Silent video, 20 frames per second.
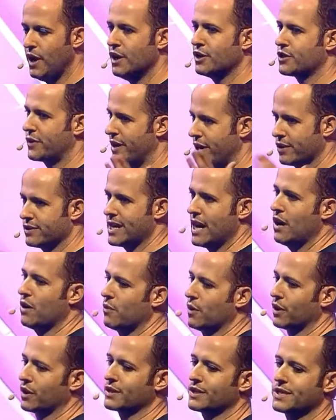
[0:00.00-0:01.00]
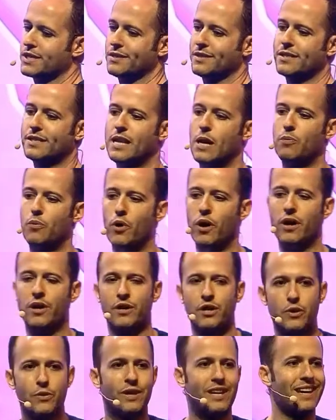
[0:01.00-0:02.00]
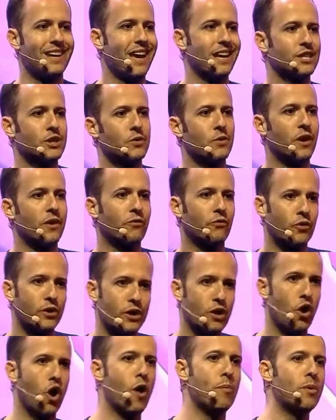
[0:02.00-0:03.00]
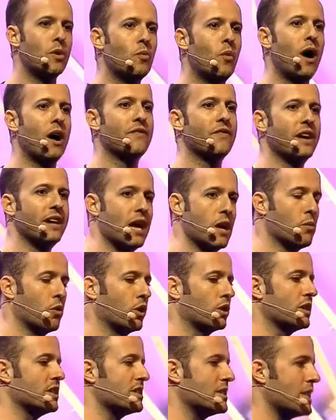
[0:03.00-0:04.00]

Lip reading: So here's how it works. Step one, you would connect to a free open Wi-Fi network the